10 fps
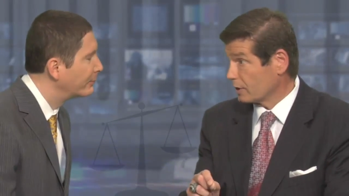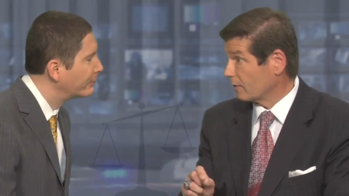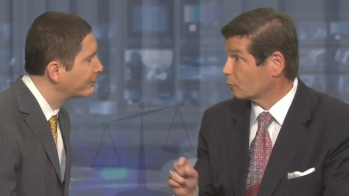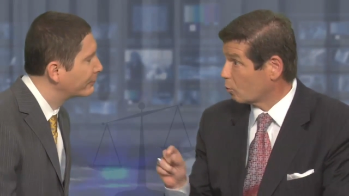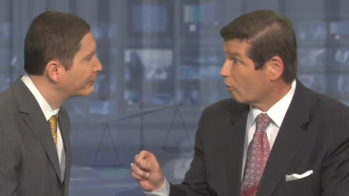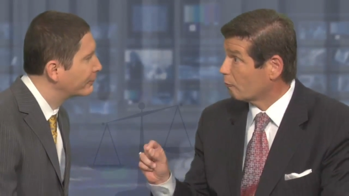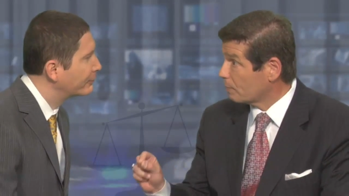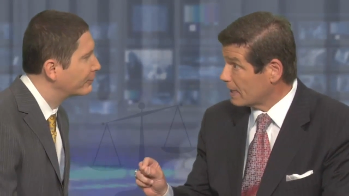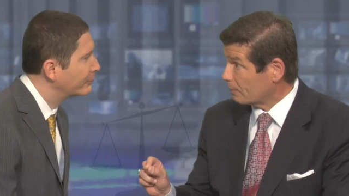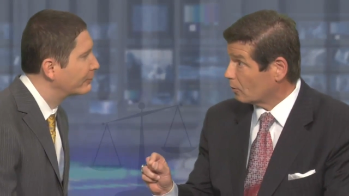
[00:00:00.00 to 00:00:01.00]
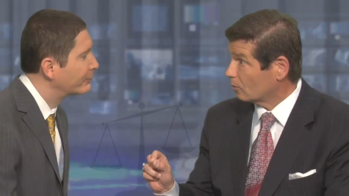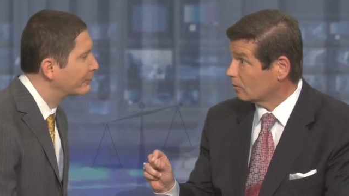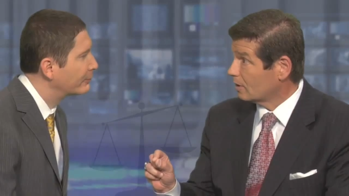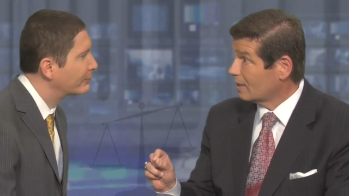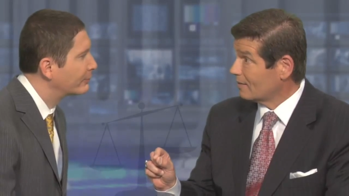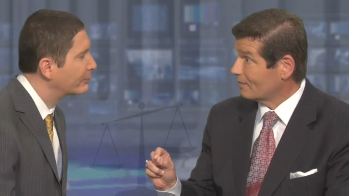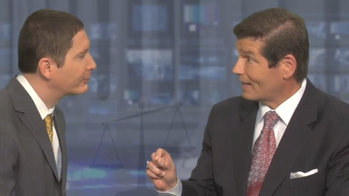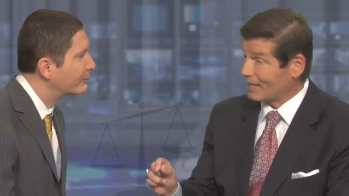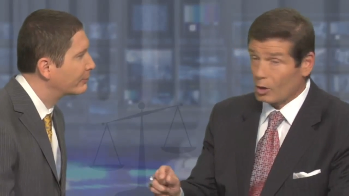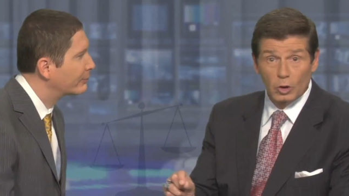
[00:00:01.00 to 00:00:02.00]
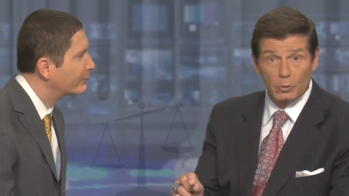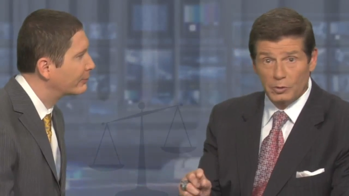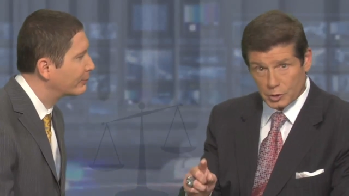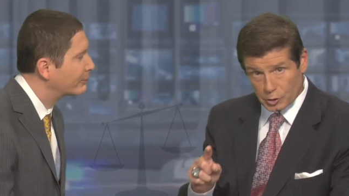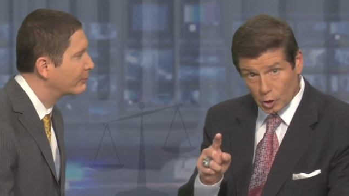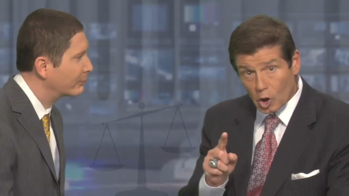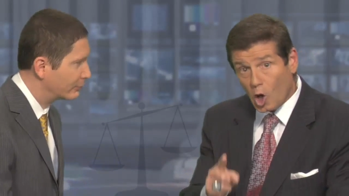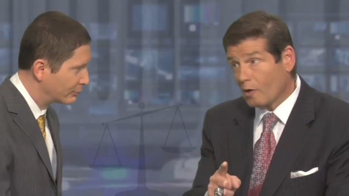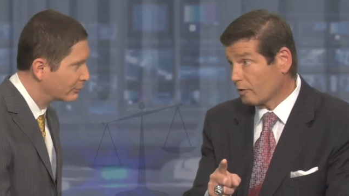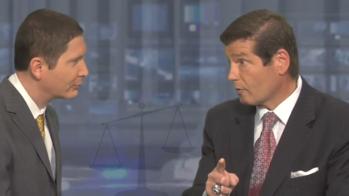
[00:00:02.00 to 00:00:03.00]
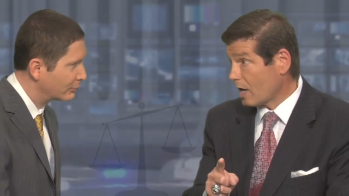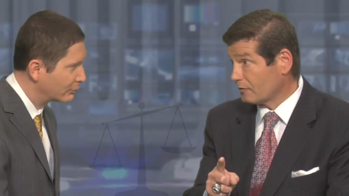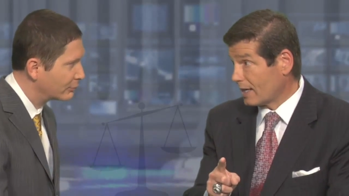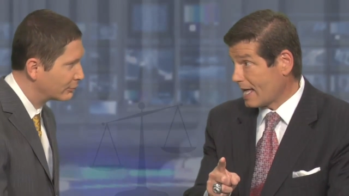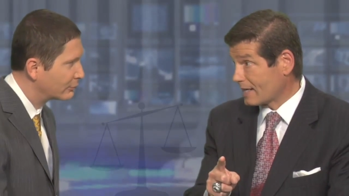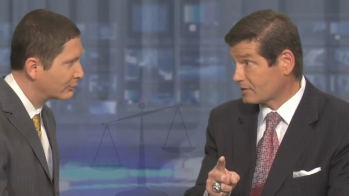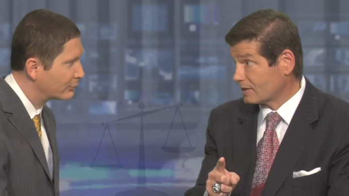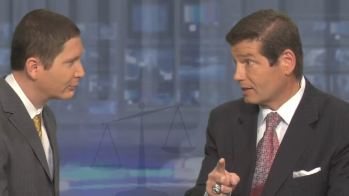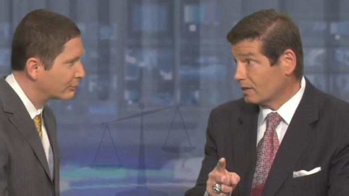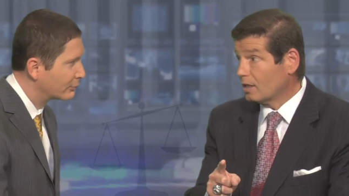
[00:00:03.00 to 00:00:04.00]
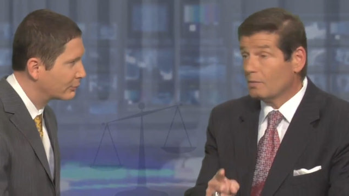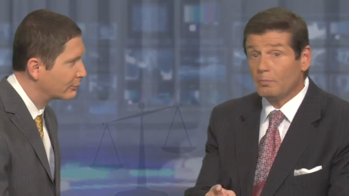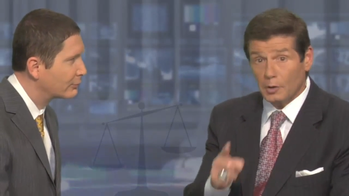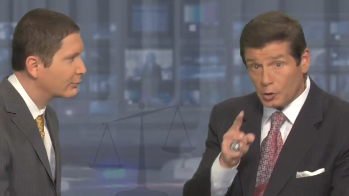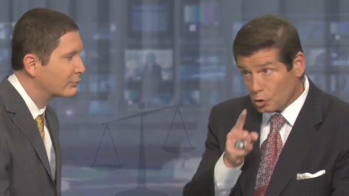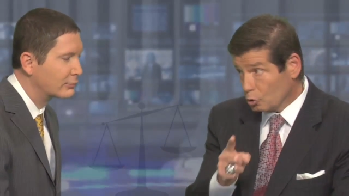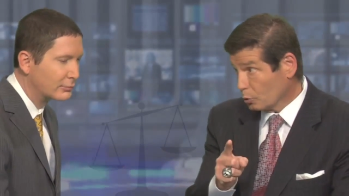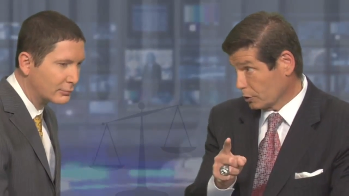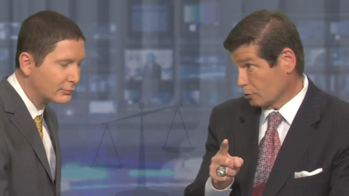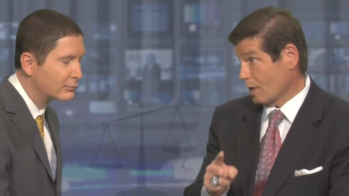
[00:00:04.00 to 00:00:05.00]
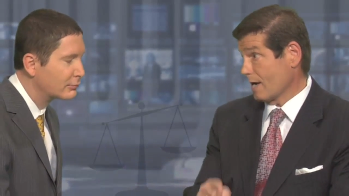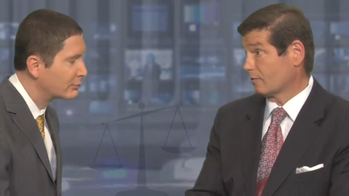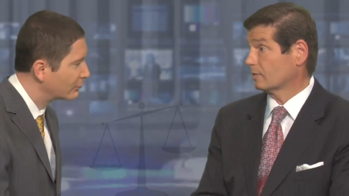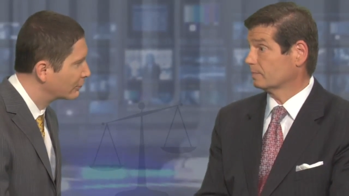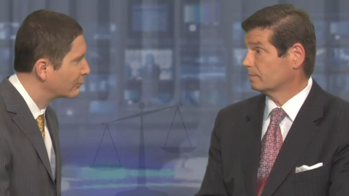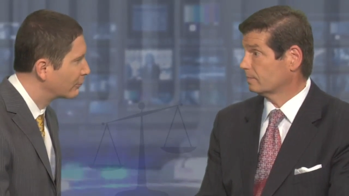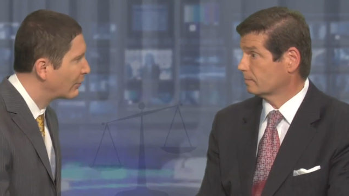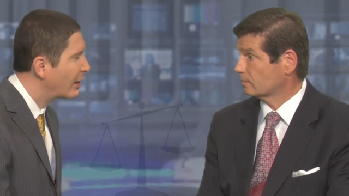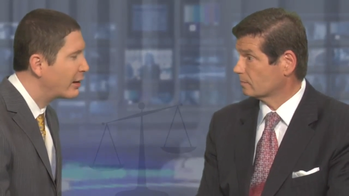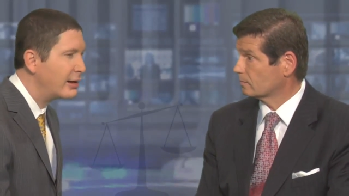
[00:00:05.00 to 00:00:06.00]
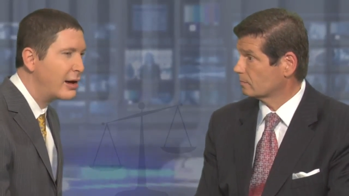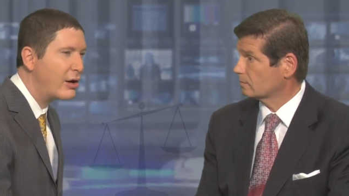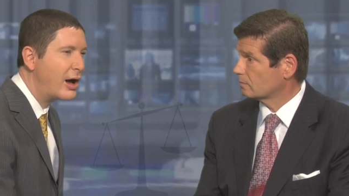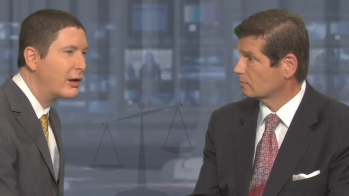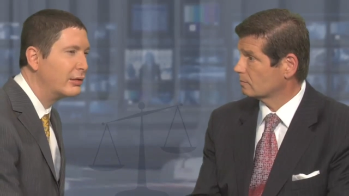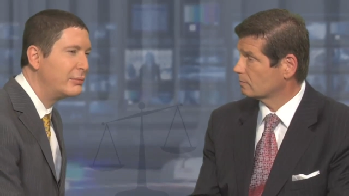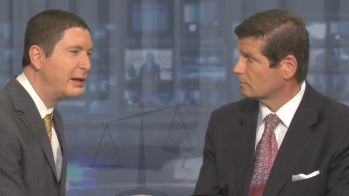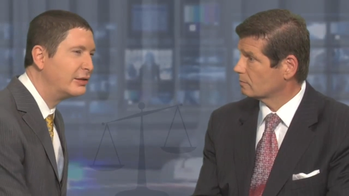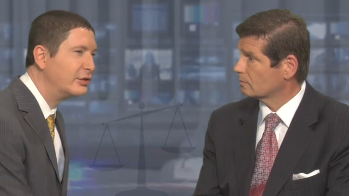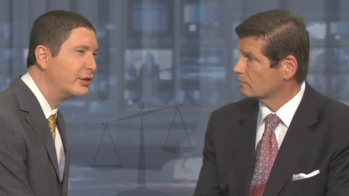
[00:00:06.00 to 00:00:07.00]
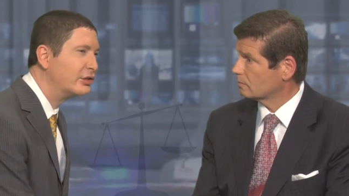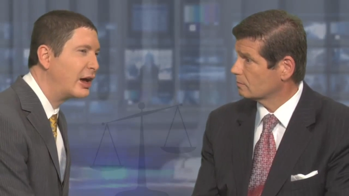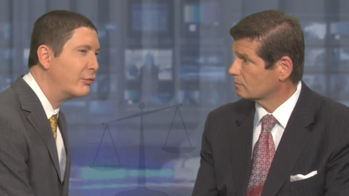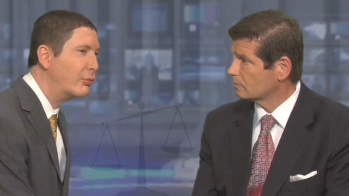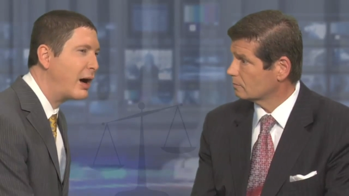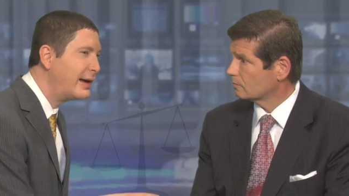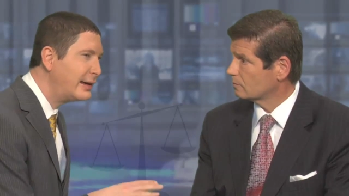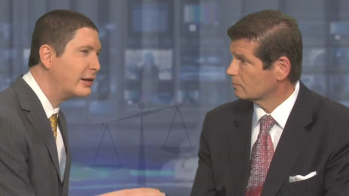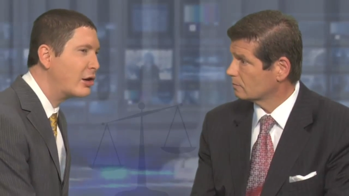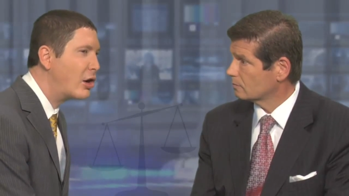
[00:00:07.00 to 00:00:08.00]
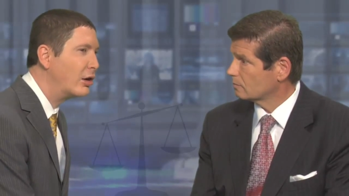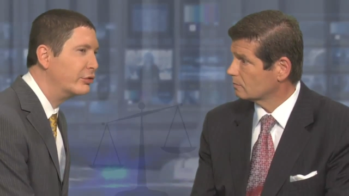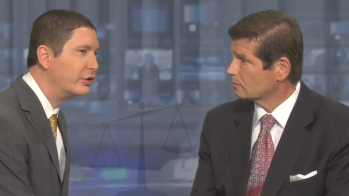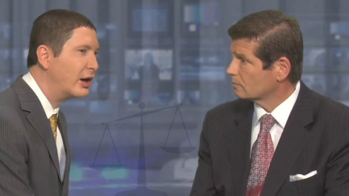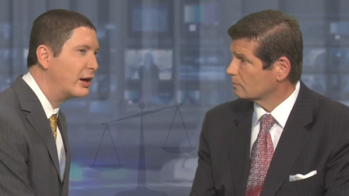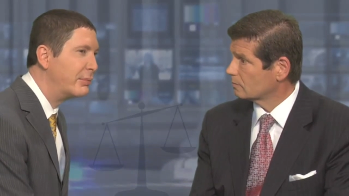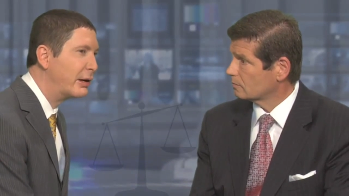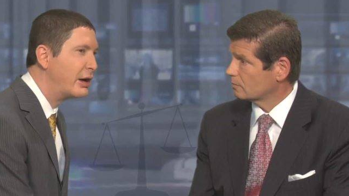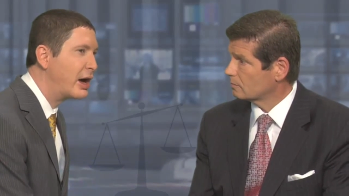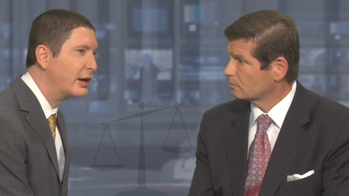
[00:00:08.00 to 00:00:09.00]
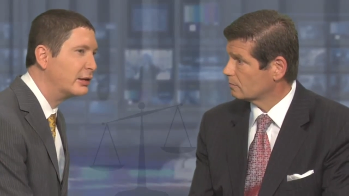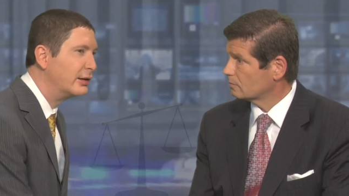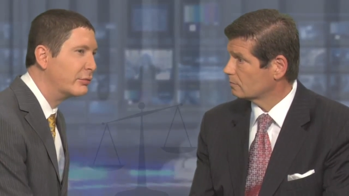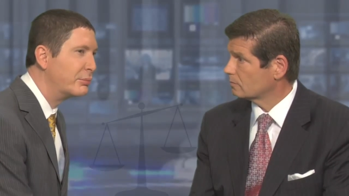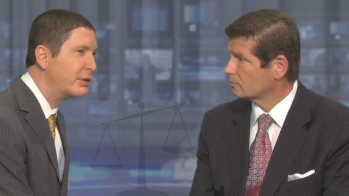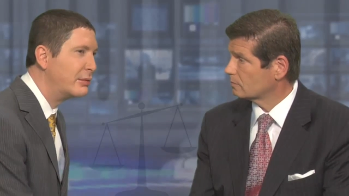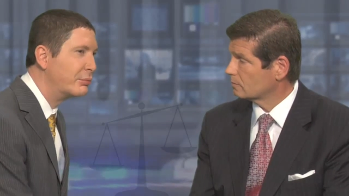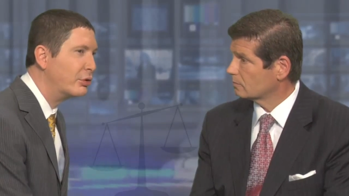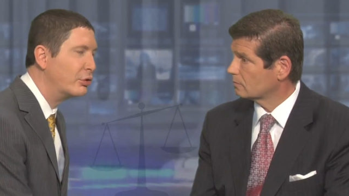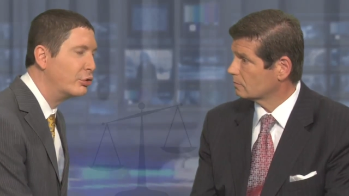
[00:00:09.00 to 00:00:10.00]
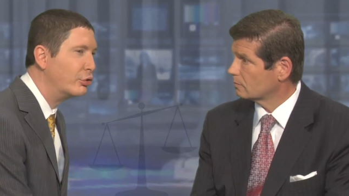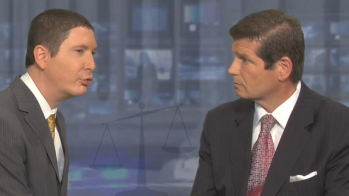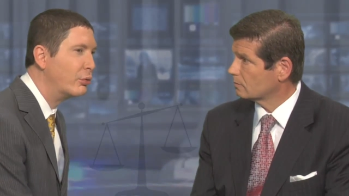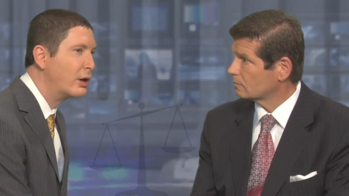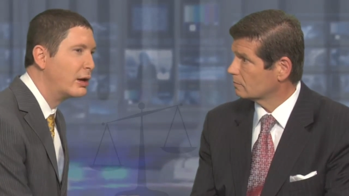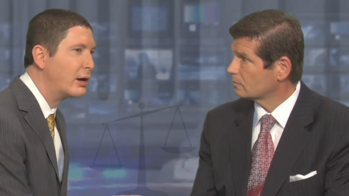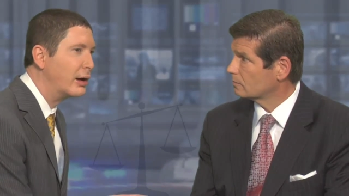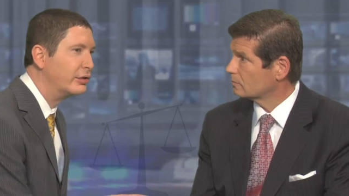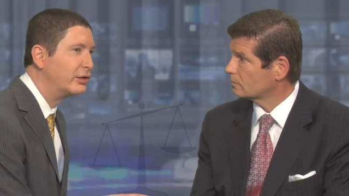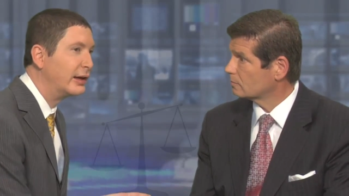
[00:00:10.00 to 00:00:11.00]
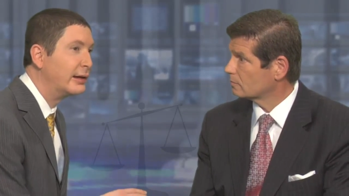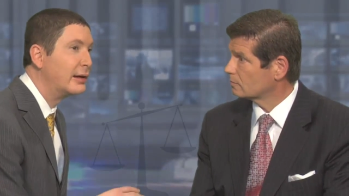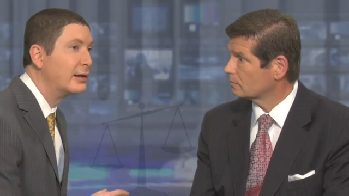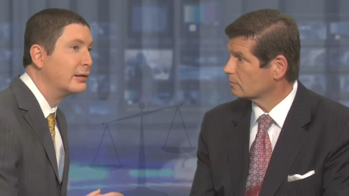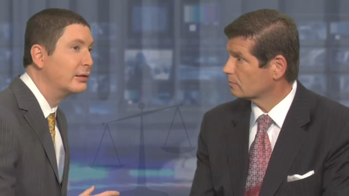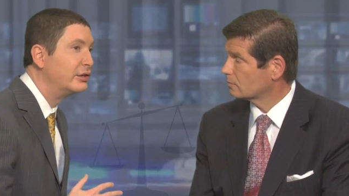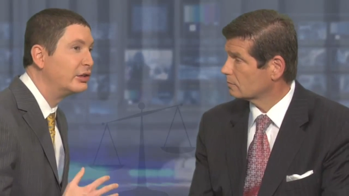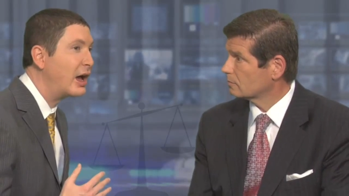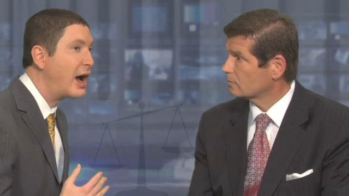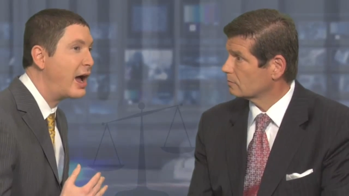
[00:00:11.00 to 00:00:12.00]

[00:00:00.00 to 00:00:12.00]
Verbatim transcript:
Speaker 1: of 12 people that not only was it your car involved in that accident, but you were the driver.
Speaker 2: Now, let me ask you this. I get calls periodically from people who say, listen,